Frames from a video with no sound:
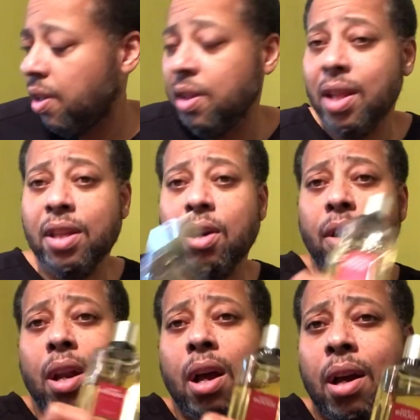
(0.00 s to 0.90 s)
that the
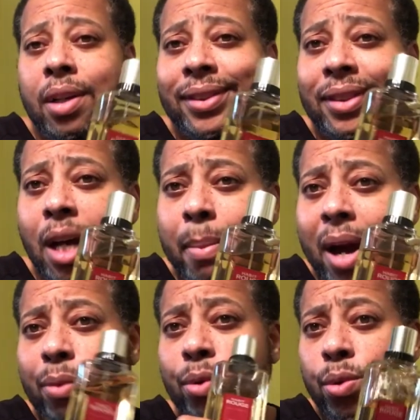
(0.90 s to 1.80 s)
Guerlain
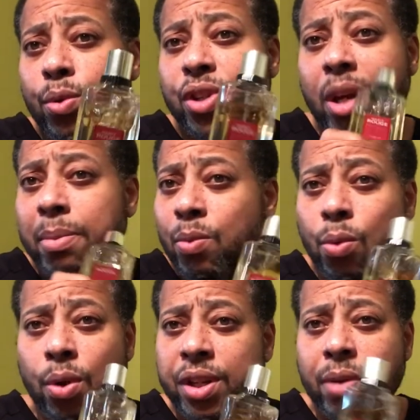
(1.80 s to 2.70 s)
Habit Rouge can be
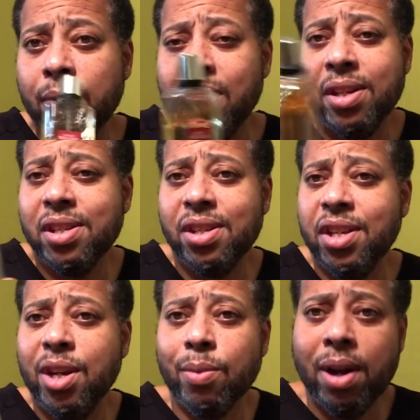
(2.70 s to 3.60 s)
worn year round. This is a
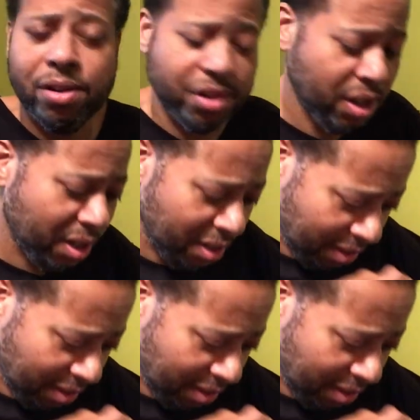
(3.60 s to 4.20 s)
year round scent.